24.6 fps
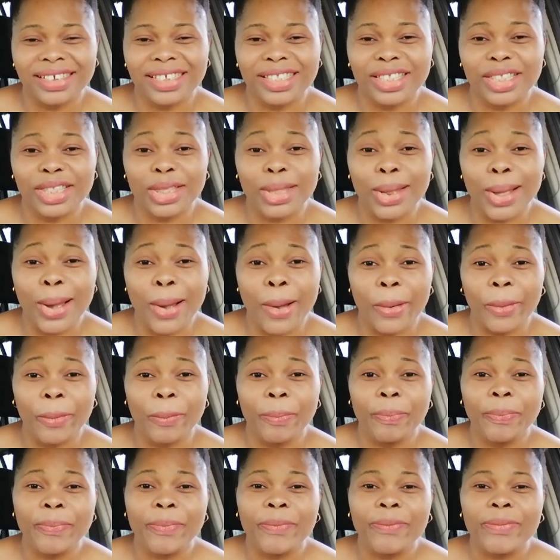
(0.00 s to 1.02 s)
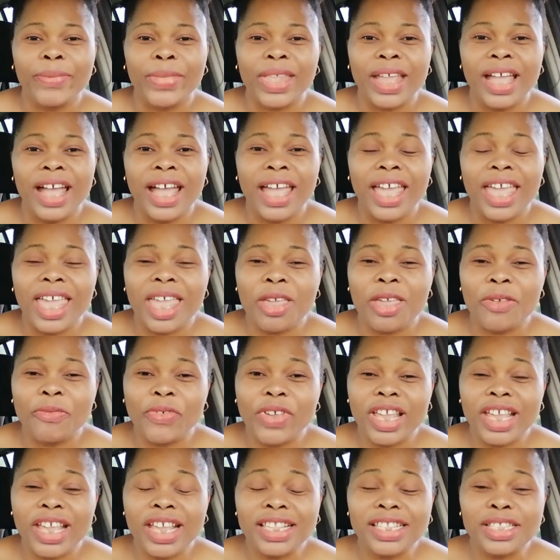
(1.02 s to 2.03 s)
No, if
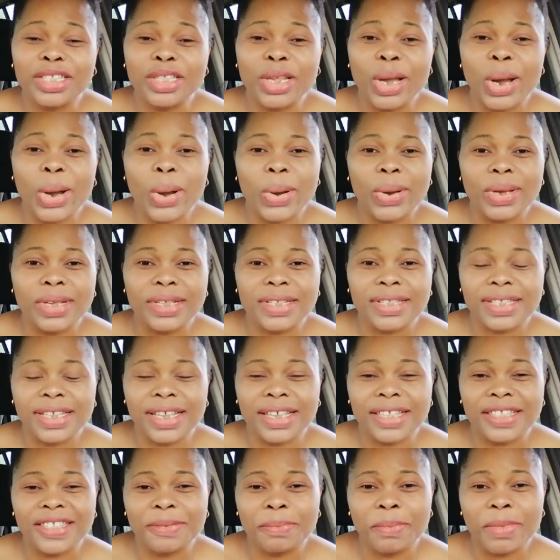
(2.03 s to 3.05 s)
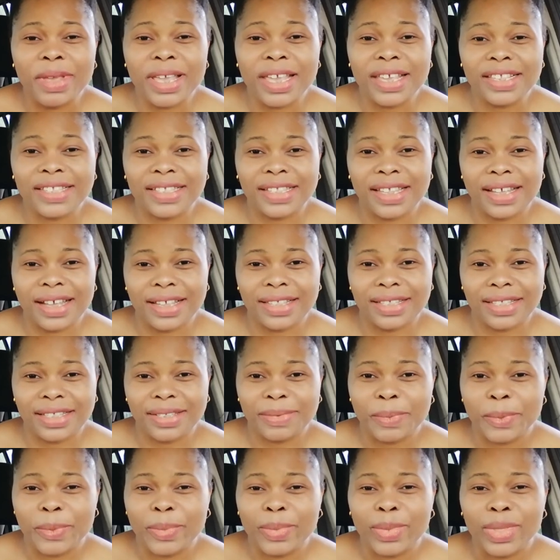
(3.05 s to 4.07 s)
it does, it means that
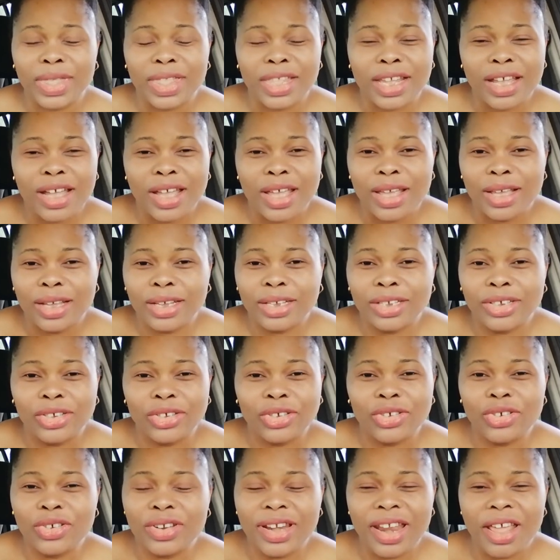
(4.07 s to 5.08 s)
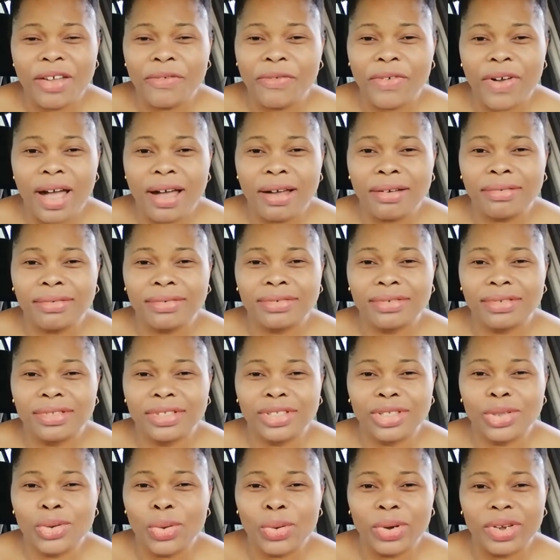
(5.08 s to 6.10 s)
you never
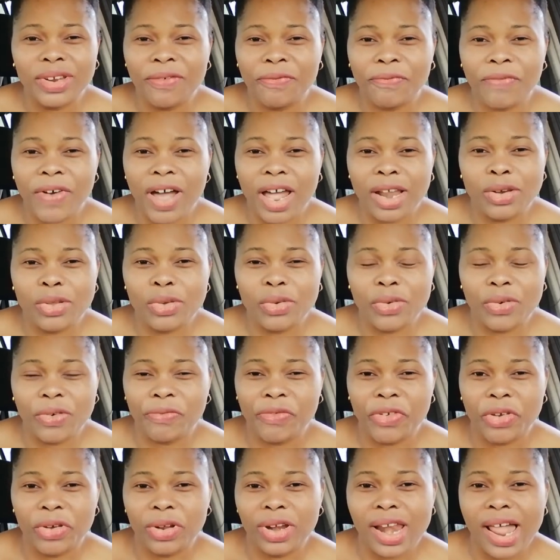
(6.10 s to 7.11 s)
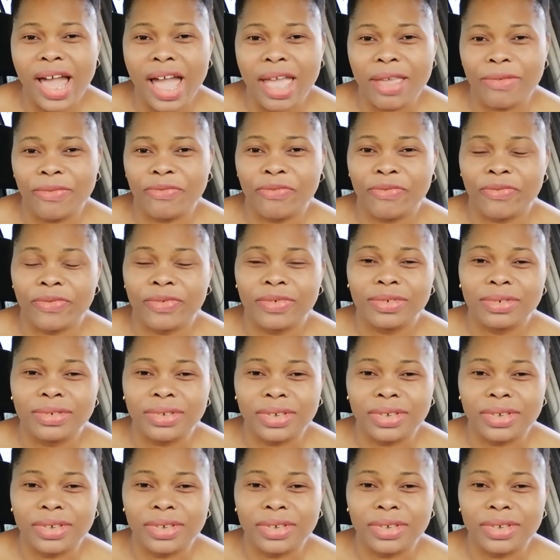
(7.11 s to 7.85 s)
know the value of your life.